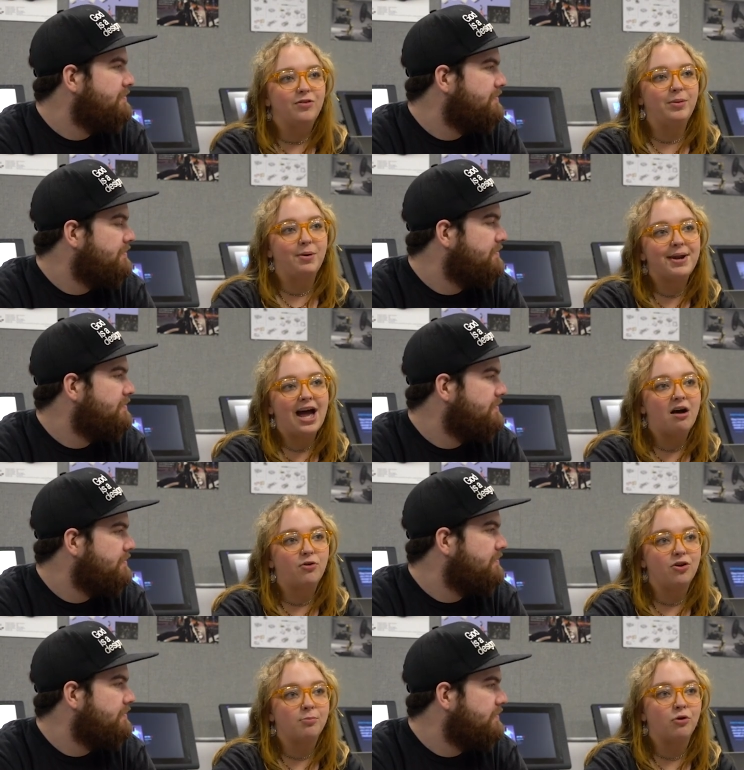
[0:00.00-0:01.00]
Speaker 1: to be able to
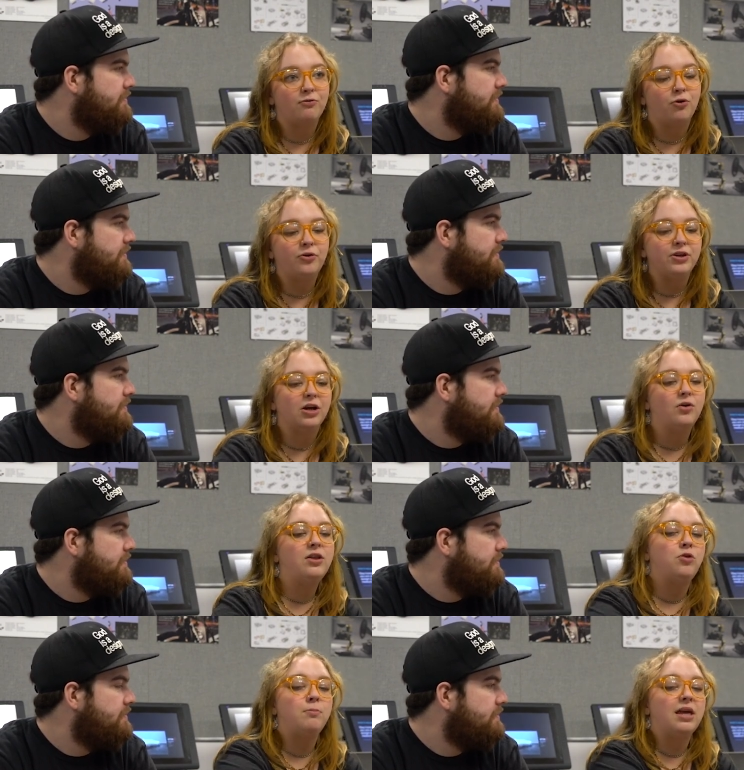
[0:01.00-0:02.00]
have on your portfolio
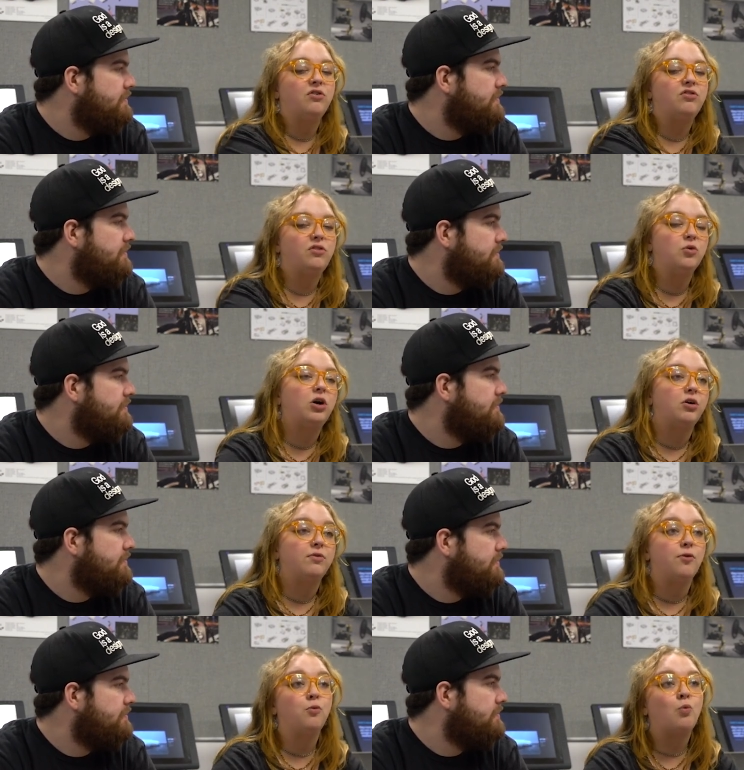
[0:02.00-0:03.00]
and you manage to do all
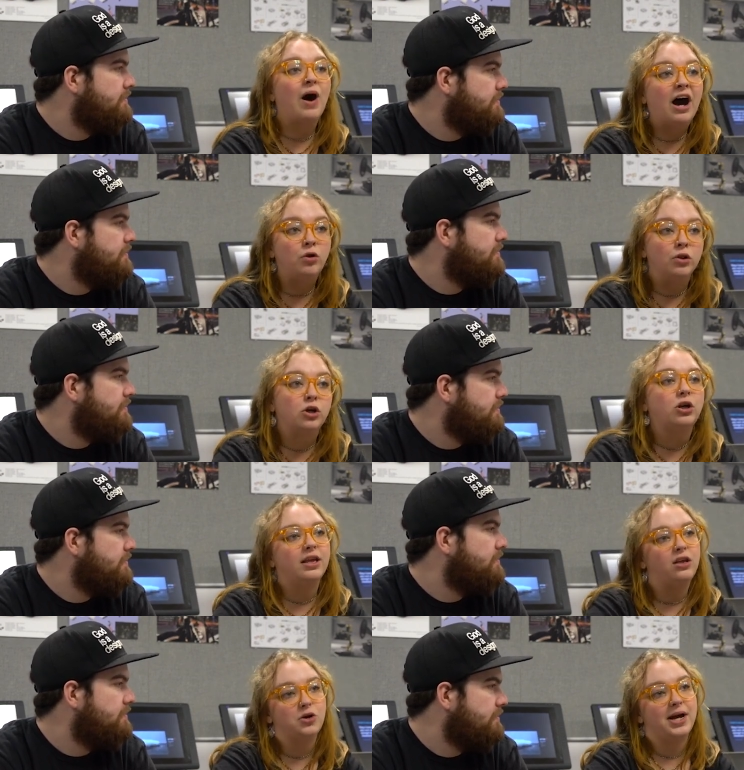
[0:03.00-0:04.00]
of those while
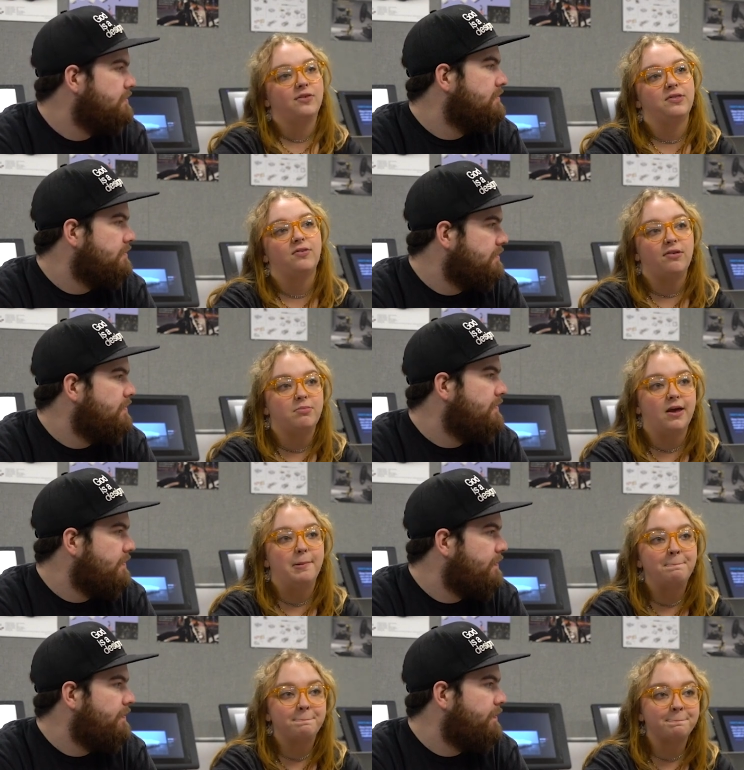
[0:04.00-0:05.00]
learning UX at the same
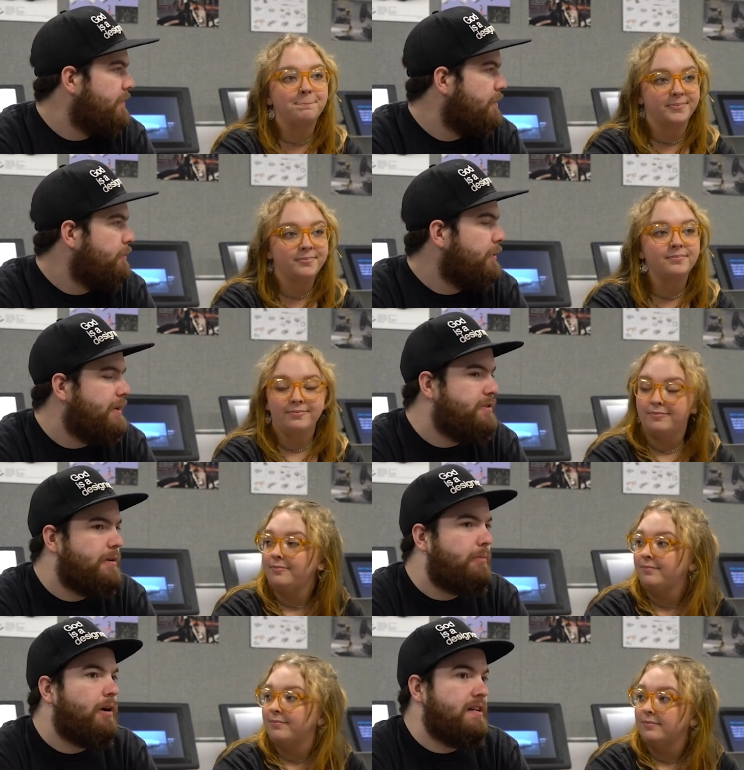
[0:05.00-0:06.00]
time.
Speaker 2: We
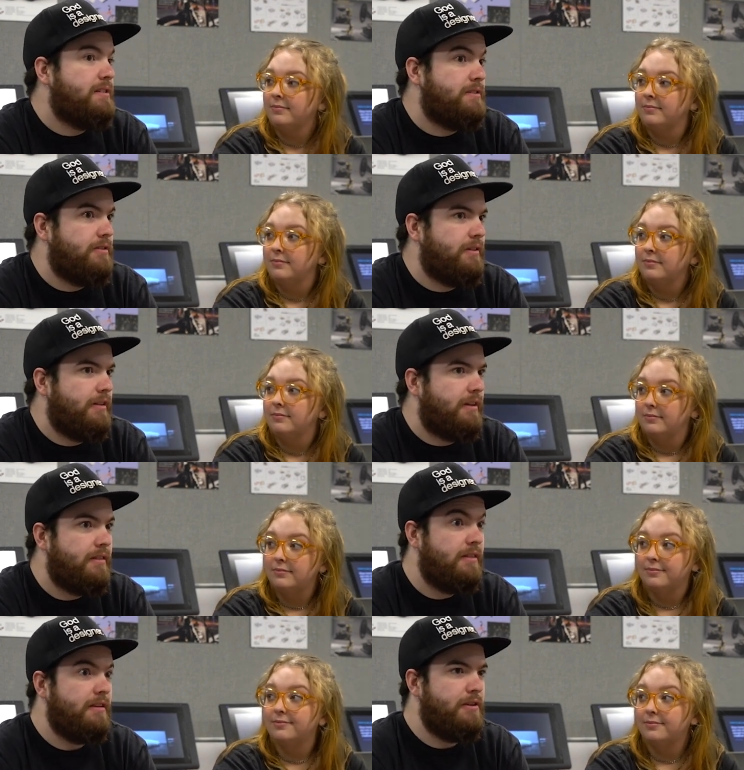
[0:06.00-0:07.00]
mentioned a process earlier,
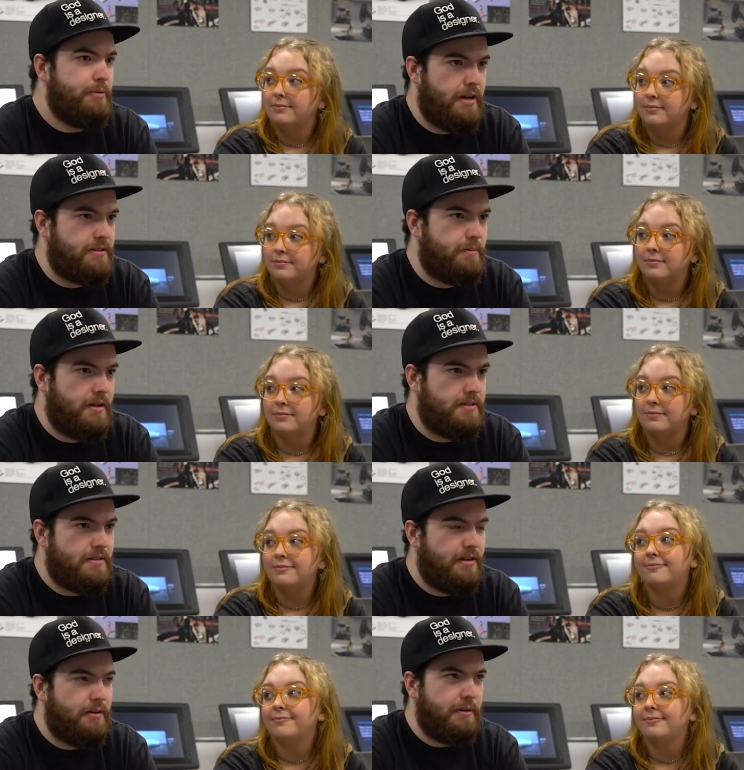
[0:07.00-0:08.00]
like the UX
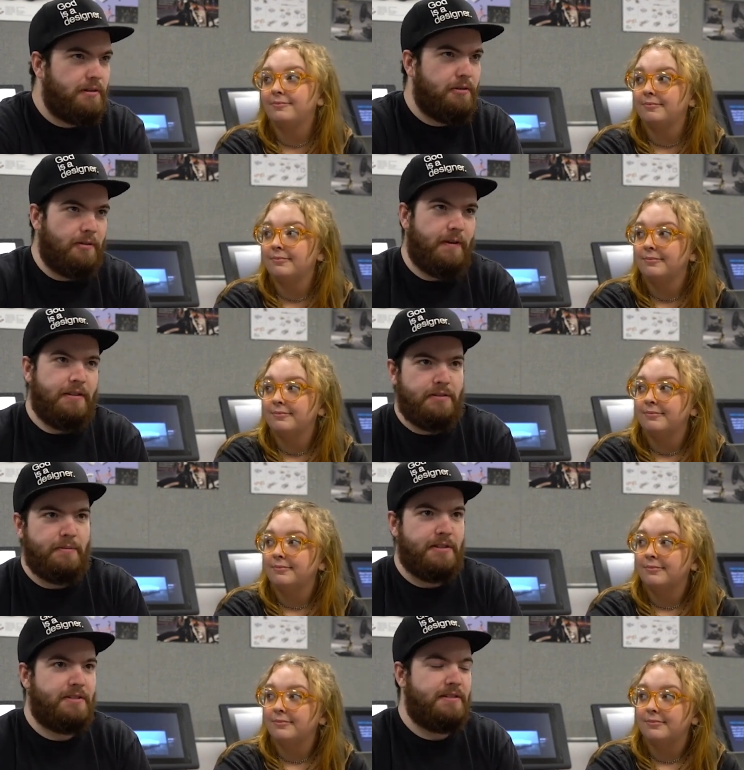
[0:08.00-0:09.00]
process, and I don't want to glorify it
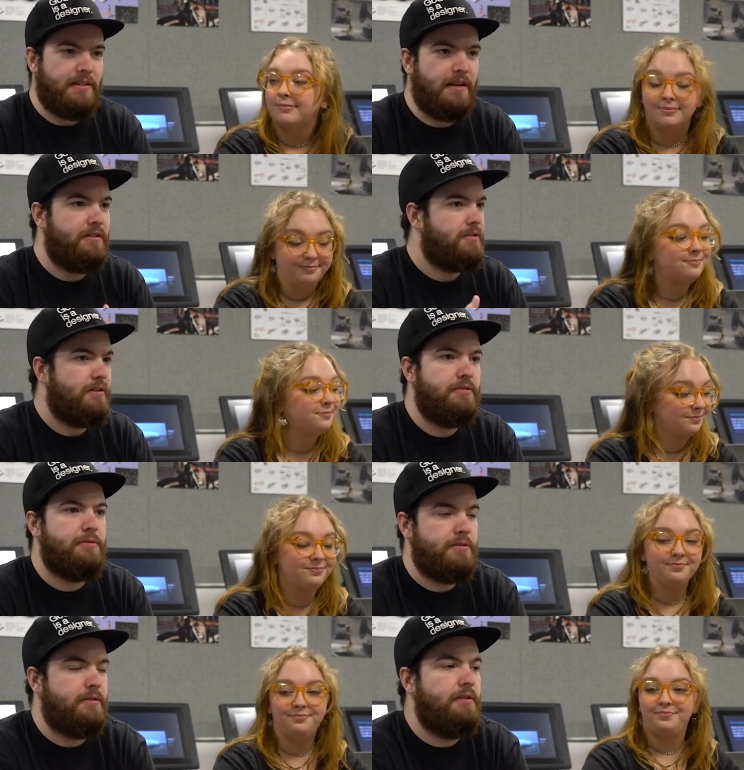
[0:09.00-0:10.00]
too much because again, there's other
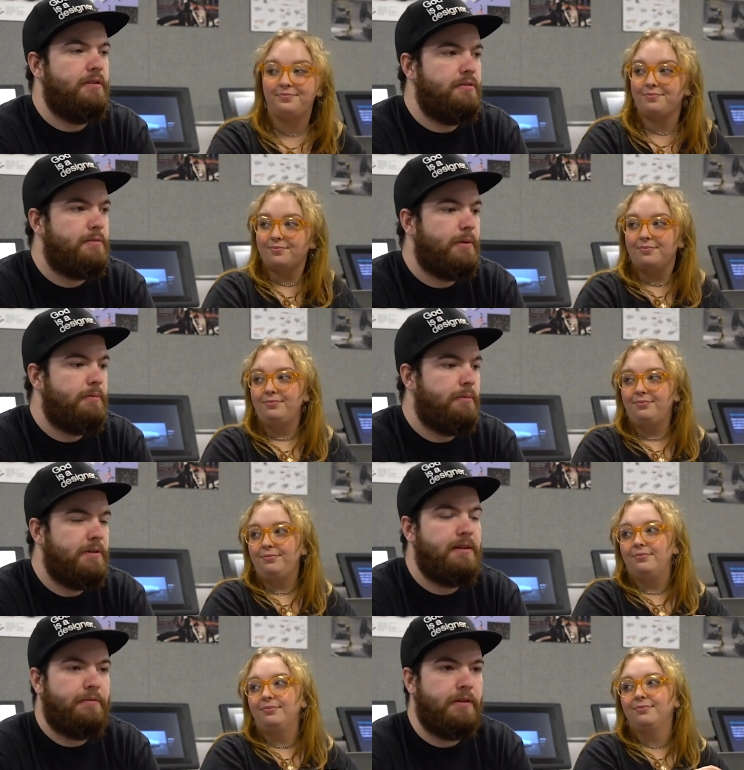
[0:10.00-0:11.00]
tools you can use, but
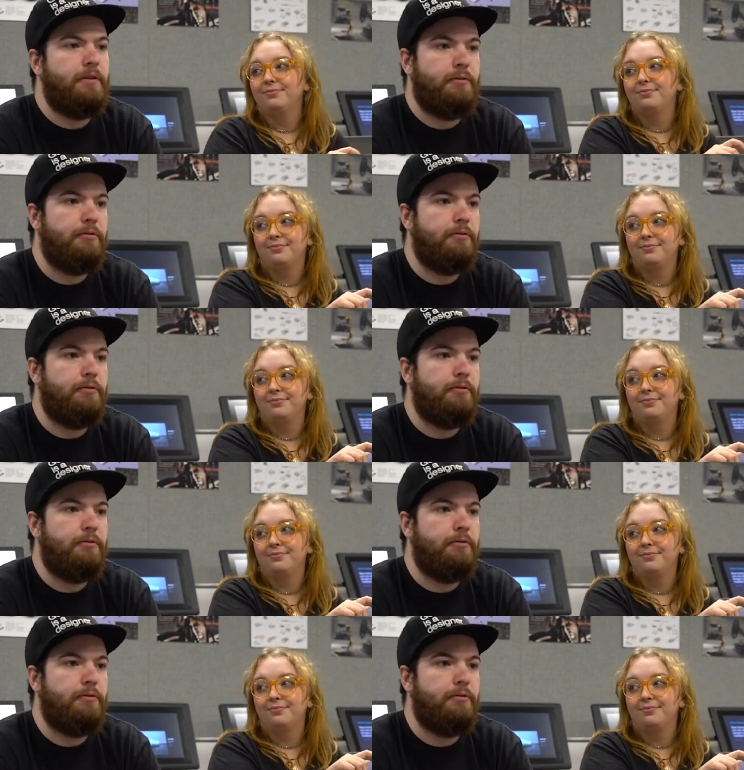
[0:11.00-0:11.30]
we definitely go